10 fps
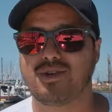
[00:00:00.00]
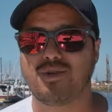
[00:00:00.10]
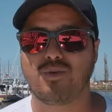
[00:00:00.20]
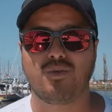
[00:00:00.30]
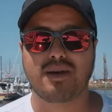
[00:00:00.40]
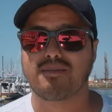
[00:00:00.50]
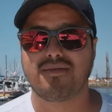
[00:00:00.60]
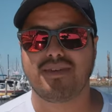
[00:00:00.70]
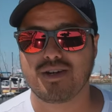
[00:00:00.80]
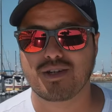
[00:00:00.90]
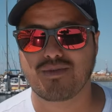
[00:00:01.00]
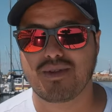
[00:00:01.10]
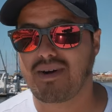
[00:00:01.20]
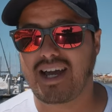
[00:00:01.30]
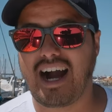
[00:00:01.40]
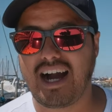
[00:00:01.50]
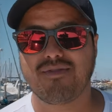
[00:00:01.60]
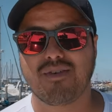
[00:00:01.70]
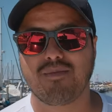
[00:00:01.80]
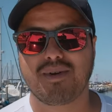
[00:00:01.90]
to wing my videos with my
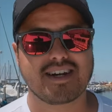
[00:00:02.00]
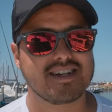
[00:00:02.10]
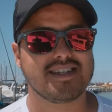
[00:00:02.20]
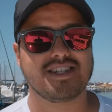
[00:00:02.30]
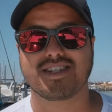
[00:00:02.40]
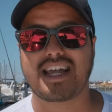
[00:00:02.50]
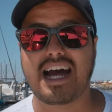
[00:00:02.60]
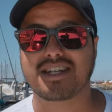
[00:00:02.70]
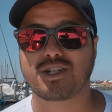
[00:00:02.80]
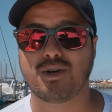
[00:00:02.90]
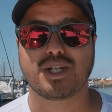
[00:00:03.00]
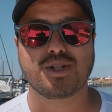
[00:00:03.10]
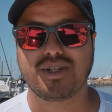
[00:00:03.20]
iPhone because it just has so much